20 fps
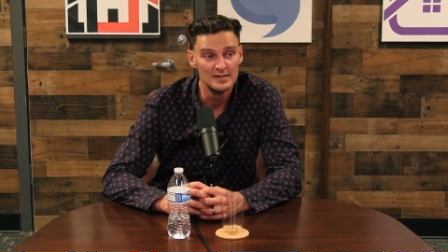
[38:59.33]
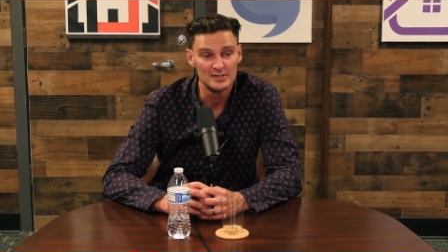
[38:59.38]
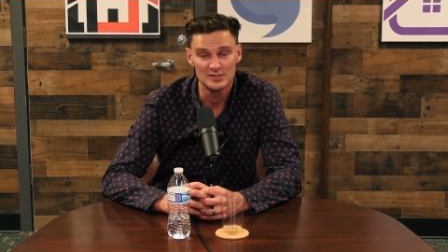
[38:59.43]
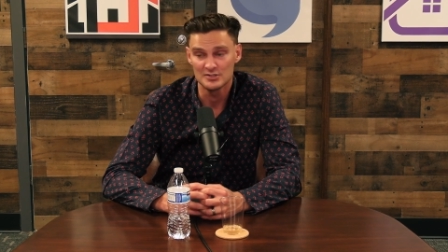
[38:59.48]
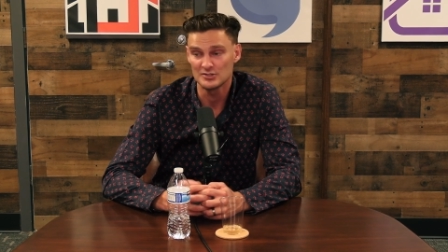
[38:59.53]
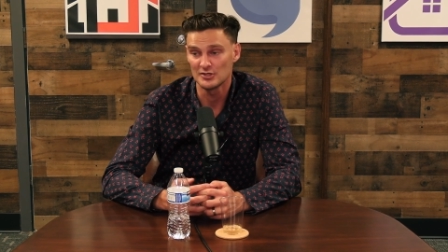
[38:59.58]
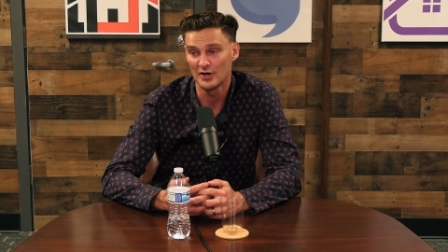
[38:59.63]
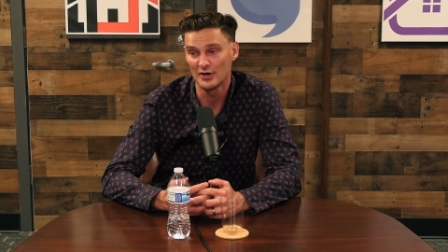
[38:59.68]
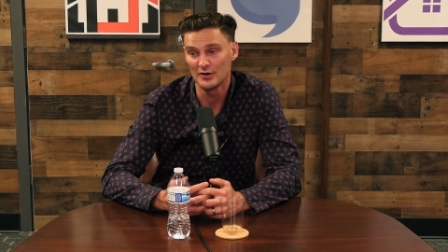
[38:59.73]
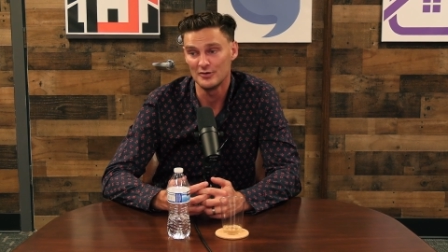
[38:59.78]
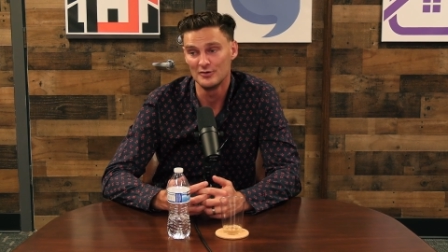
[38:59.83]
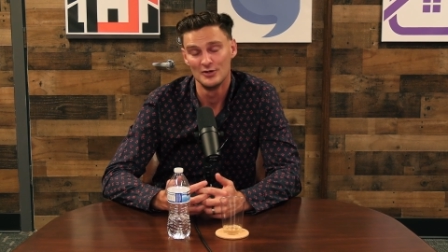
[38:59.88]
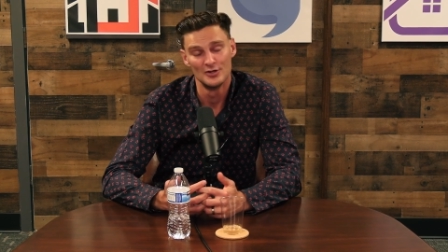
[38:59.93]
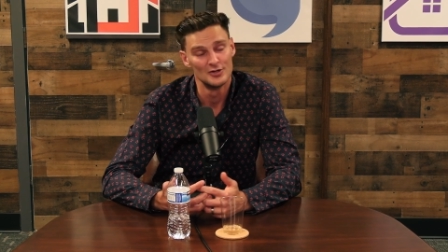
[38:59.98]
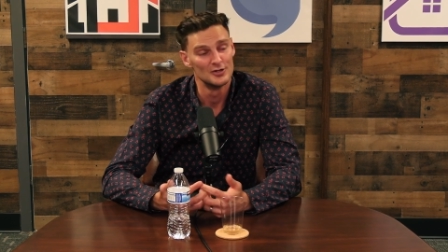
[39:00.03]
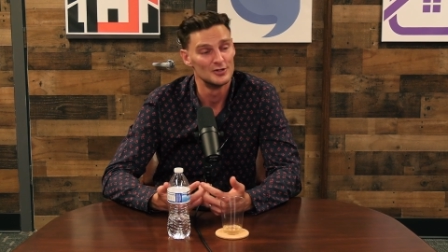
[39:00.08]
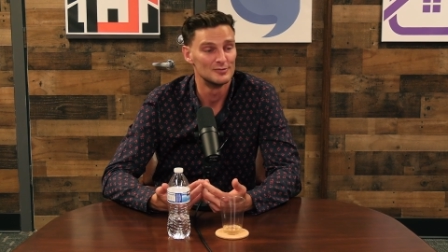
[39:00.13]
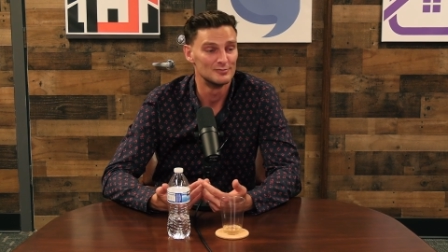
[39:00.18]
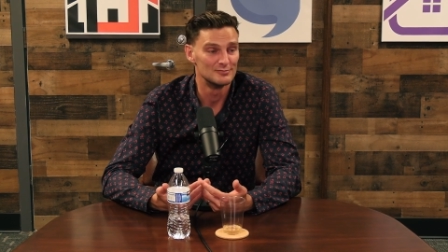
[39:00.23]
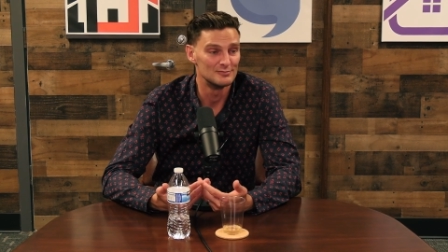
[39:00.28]
So
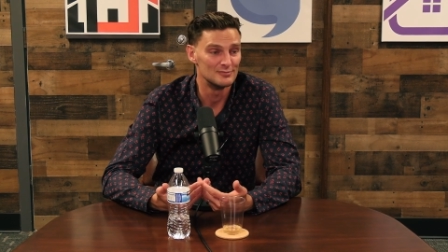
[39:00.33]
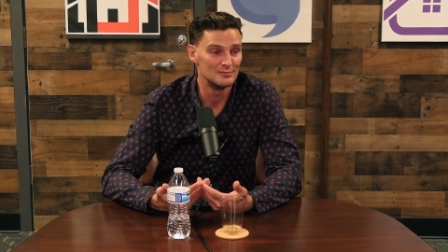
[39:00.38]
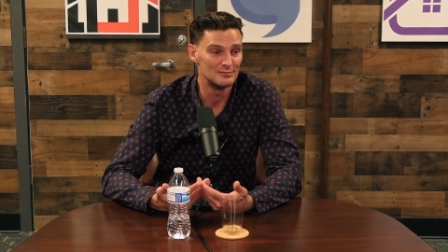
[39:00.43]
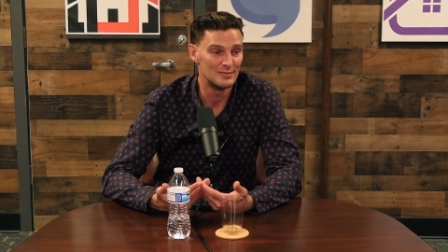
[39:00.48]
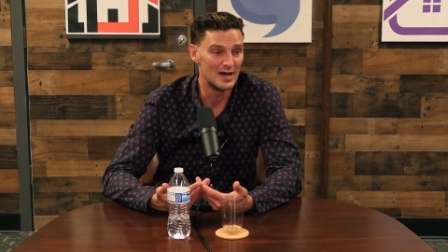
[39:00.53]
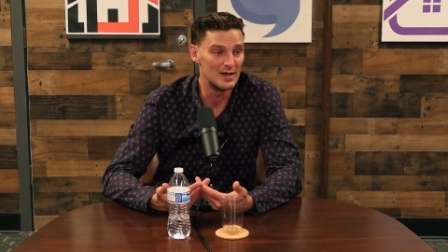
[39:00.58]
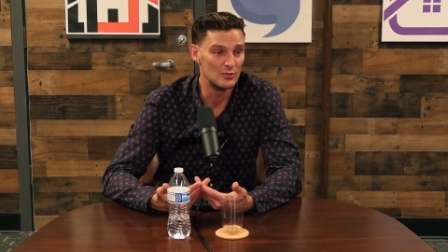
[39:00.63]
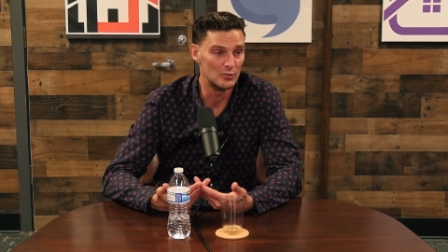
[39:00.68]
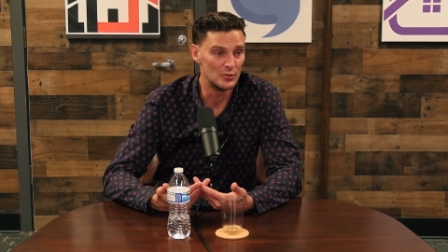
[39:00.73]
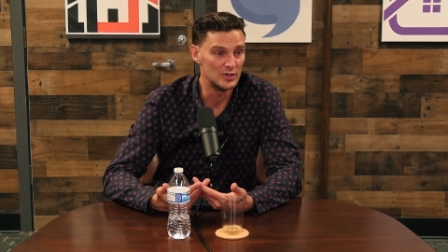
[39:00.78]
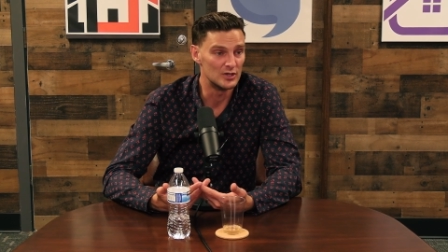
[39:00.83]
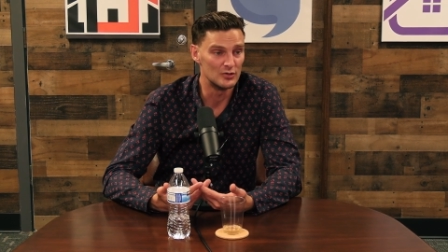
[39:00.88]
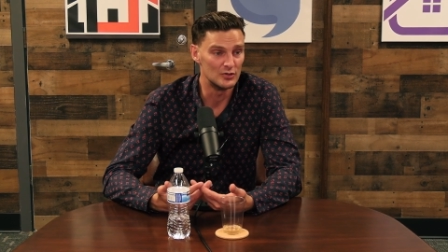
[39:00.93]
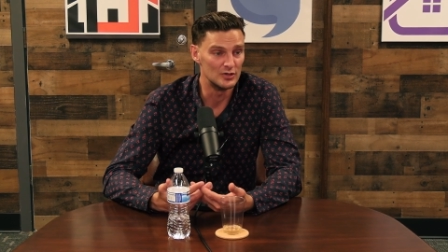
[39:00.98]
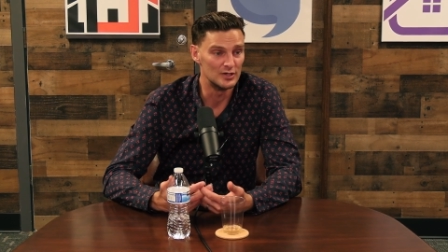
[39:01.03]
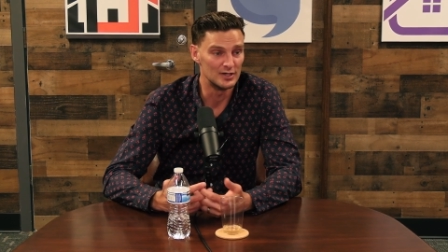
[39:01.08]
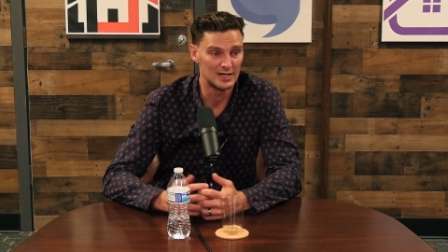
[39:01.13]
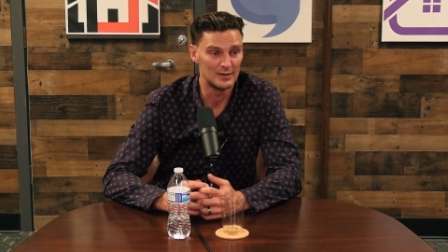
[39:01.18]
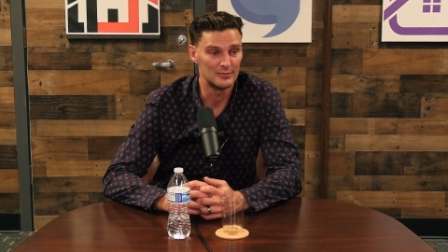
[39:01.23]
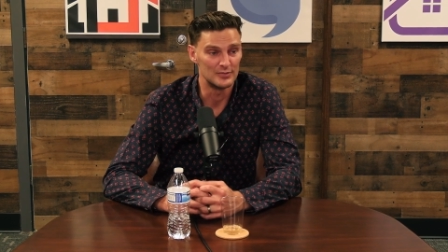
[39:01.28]
maybe we
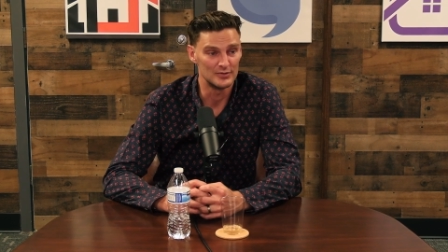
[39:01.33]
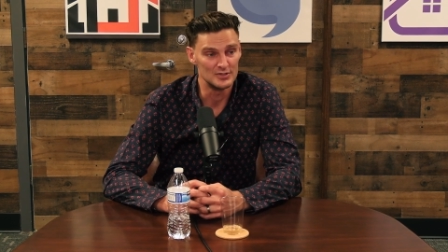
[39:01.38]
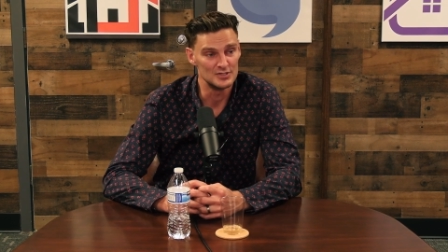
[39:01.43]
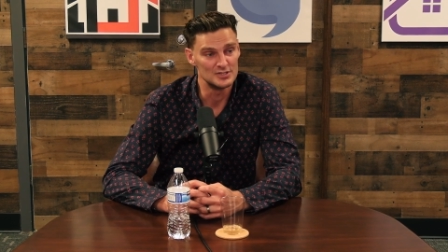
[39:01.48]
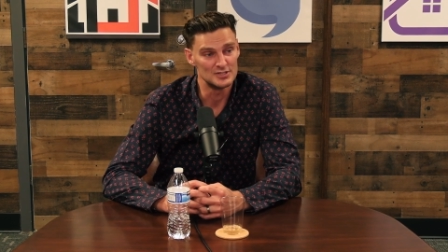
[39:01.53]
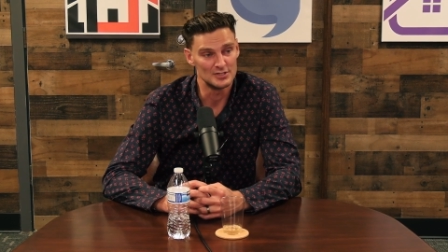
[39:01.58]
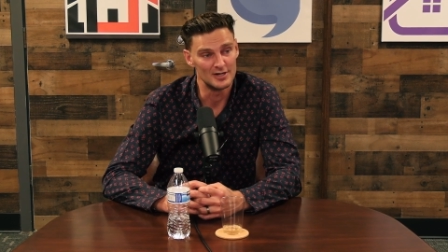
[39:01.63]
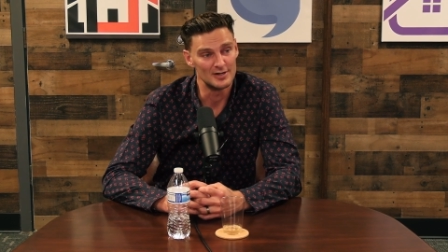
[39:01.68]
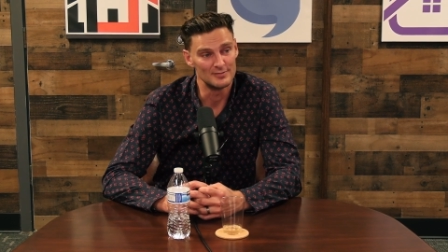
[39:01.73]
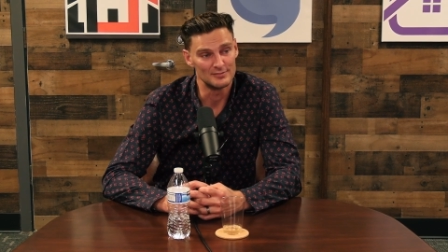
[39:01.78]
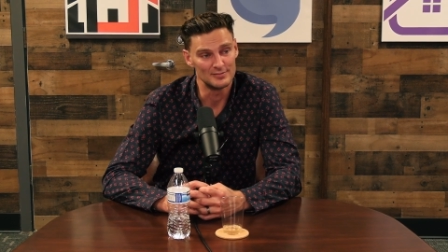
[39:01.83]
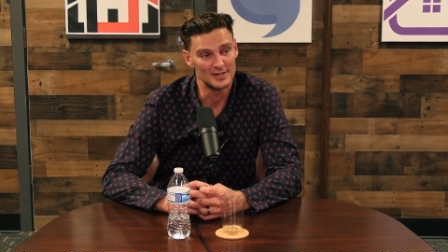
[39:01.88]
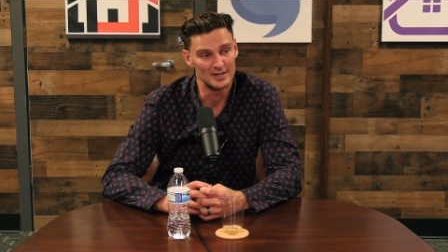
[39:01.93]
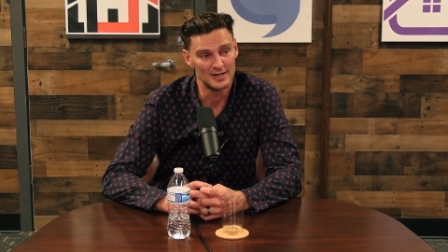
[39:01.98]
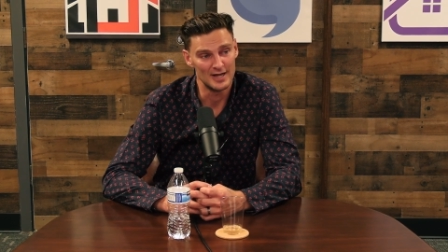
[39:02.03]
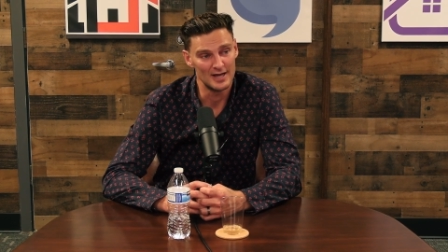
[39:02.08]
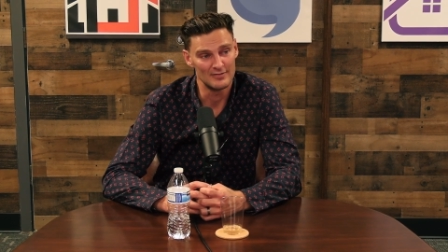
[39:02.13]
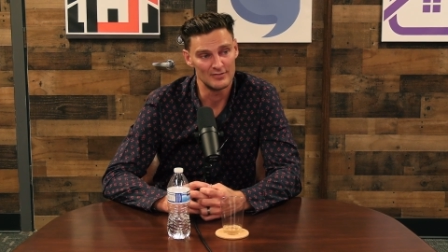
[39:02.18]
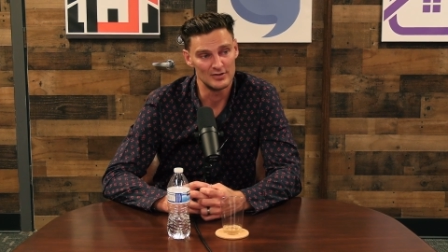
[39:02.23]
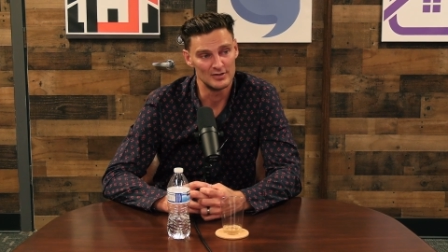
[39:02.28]
could in a couple of years' time
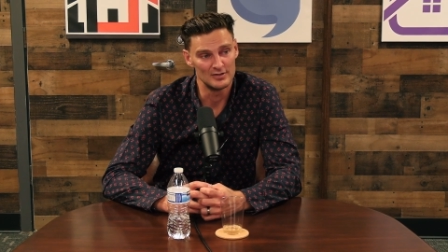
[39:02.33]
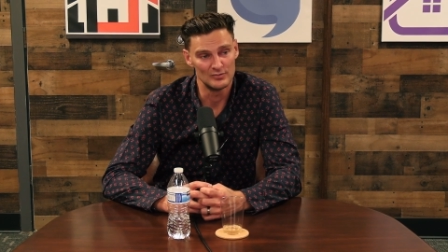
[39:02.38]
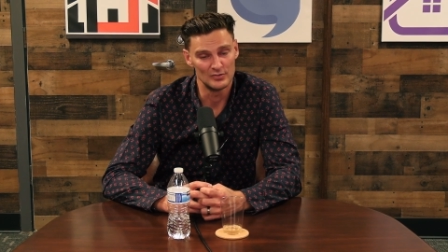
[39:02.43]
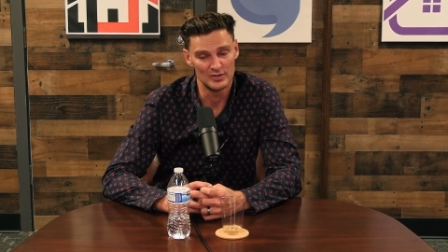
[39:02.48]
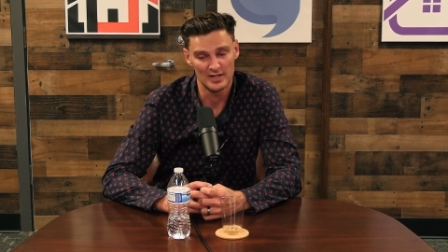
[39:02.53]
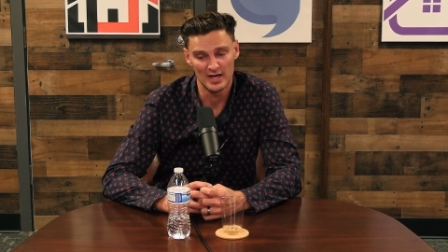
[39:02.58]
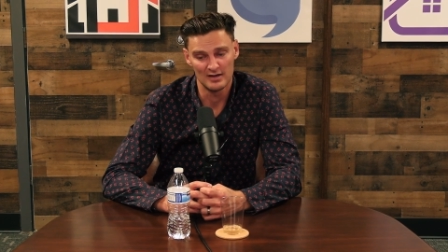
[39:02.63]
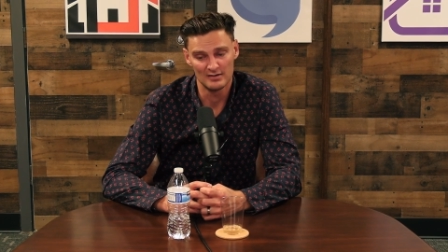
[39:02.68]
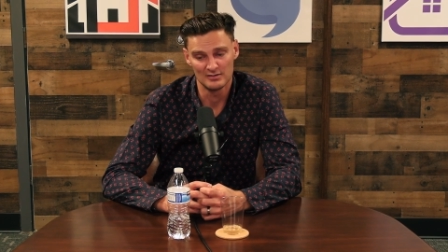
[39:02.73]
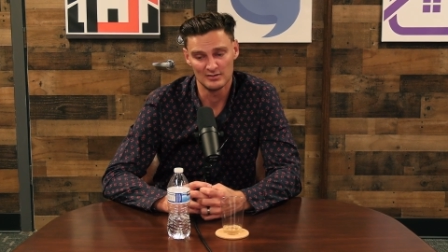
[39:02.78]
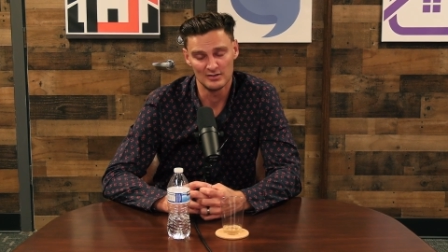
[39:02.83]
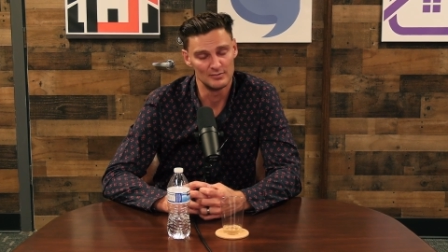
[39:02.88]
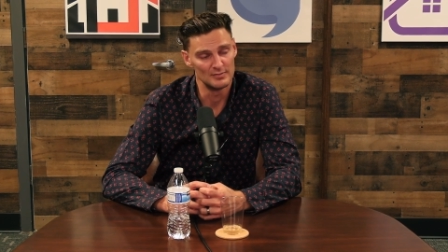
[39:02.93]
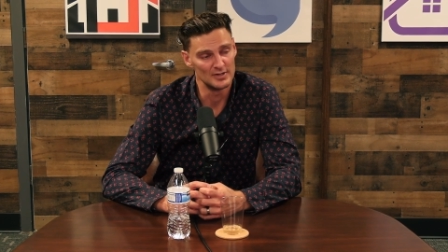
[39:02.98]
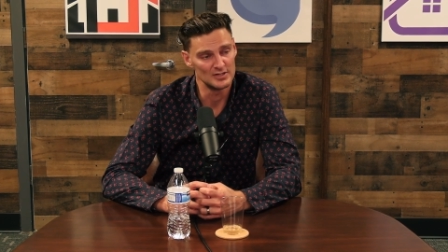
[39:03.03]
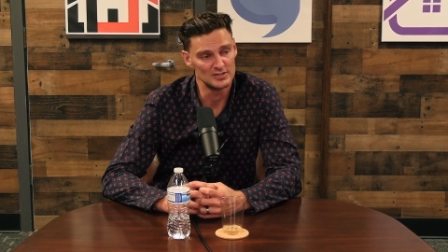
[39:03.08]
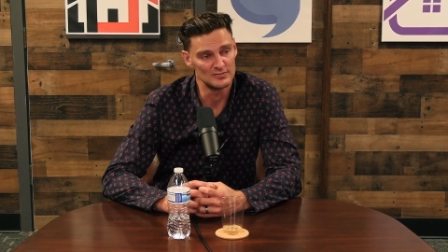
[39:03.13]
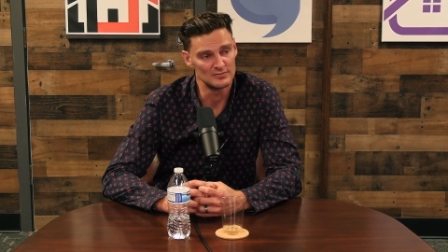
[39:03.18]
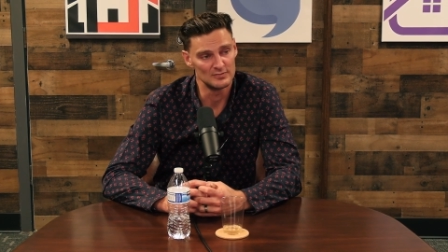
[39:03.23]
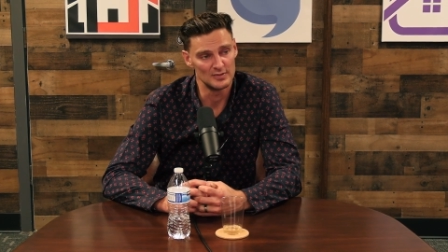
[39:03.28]
get out of it without, you know,
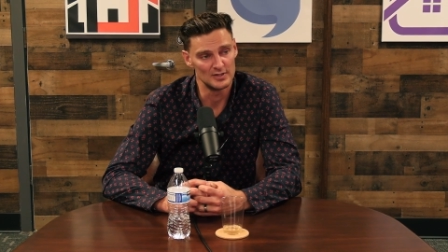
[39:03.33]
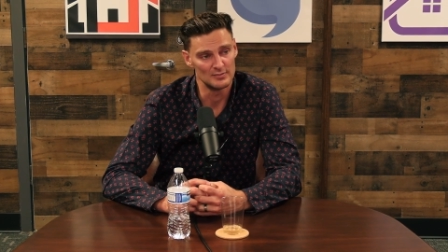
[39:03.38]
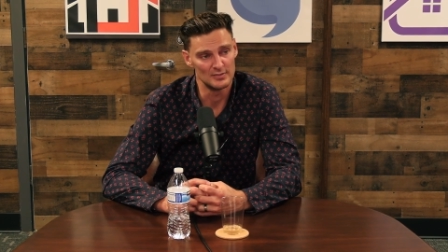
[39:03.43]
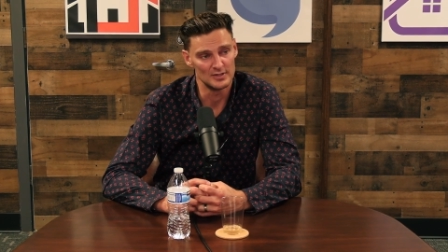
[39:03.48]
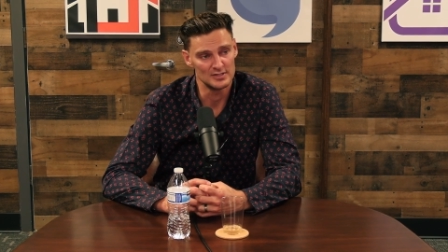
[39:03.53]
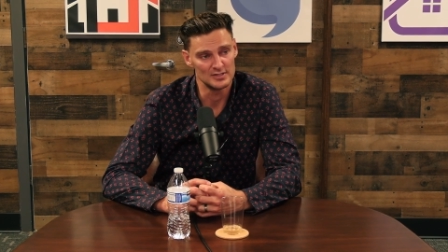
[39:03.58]
much much.